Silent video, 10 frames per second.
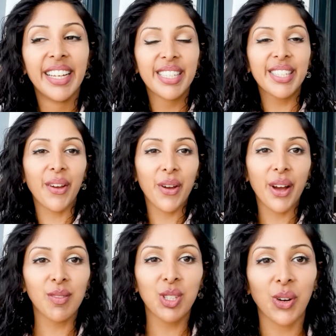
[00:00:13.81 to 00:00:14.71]
So
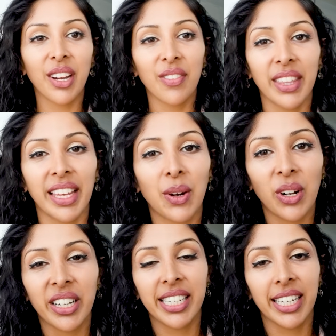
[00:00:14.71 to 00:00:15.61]
I'm sorry if the
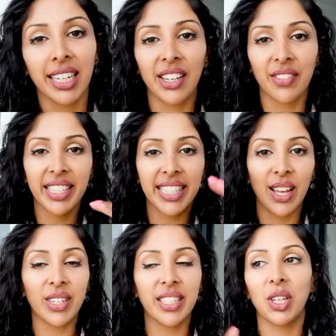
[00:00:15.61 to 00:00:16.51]
quality of the
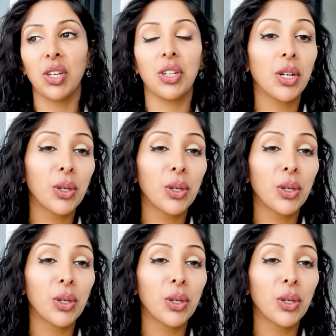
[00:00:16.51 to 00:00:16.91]
sound isn't good.